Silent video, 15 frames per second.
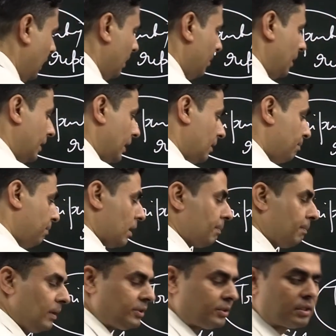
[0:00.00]
Limited
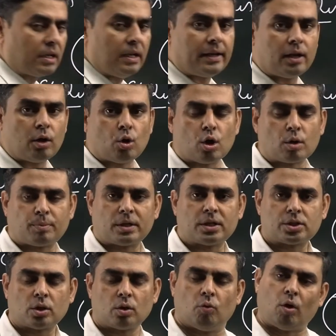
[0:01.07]
purpose clearing
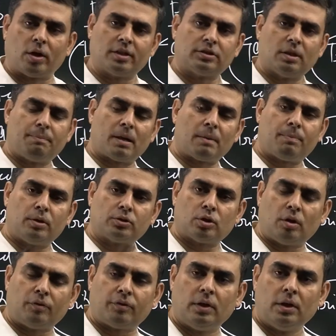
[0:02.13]
corporation. What is the purpose
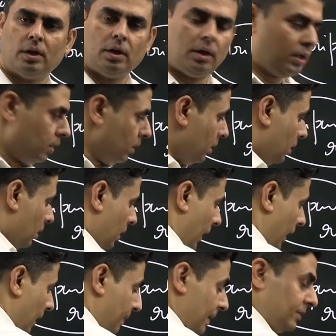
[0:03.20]
of
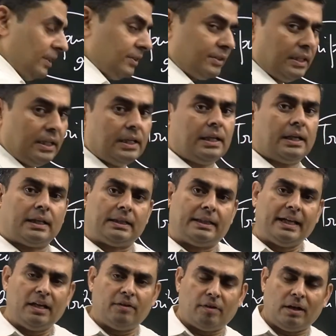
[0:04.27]
LPCC?
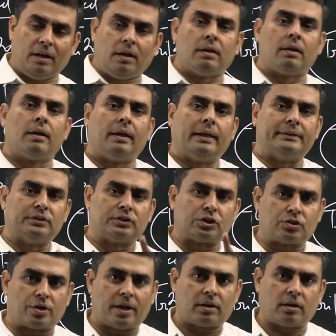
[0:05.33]
They will
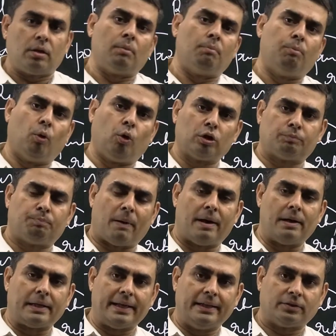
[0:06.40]
instruct both
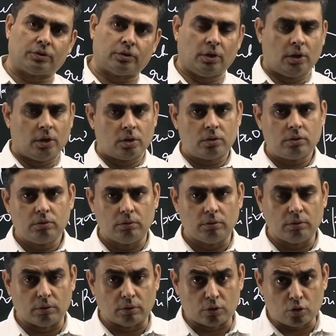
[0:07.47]
parties
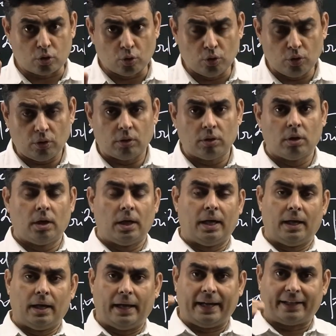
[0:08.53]
to
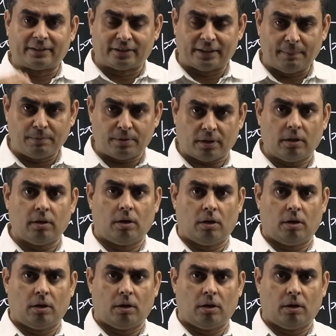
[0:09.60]
accept